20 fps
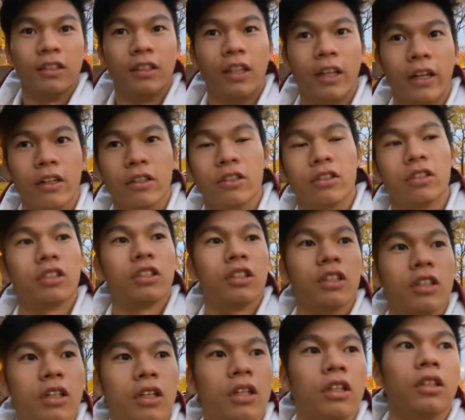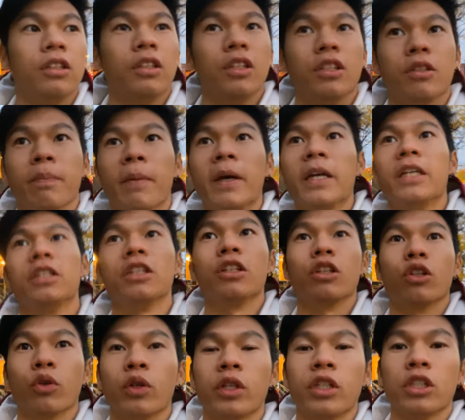There's these
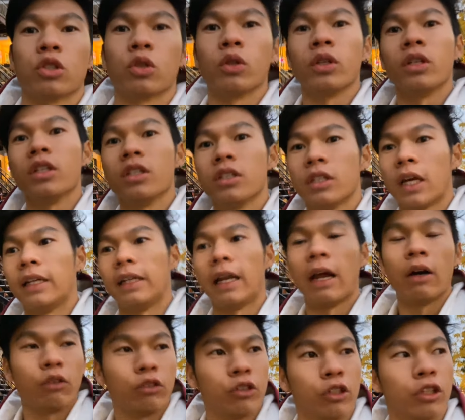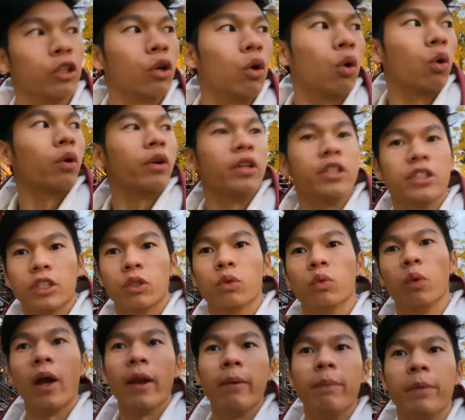amazing green trees, and now they're turning orange and
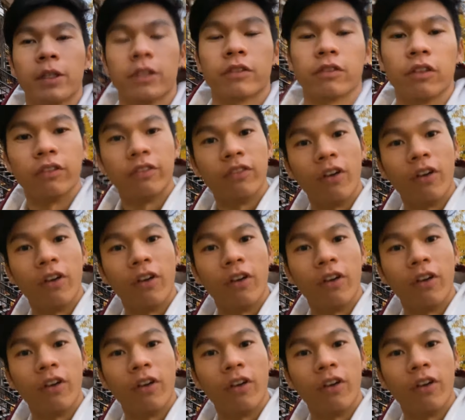red because of the